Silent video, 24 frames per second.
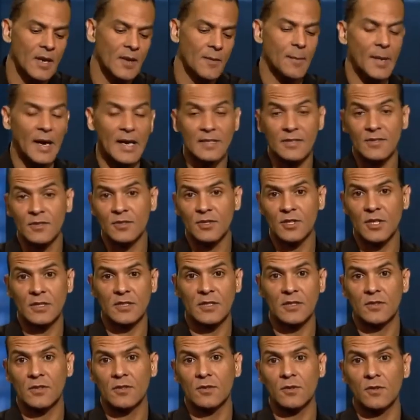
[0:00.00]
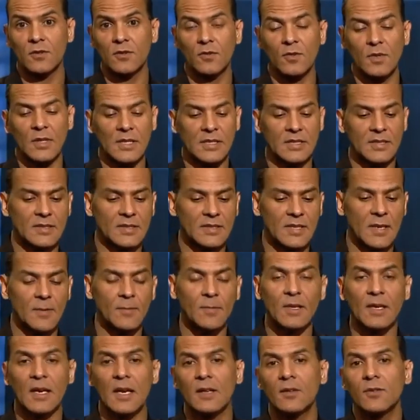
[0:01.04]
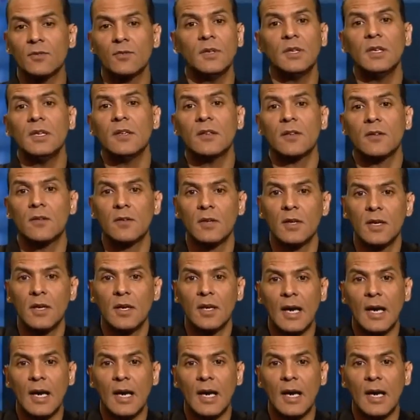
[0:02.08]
My suggestion to you is the same thing I do here.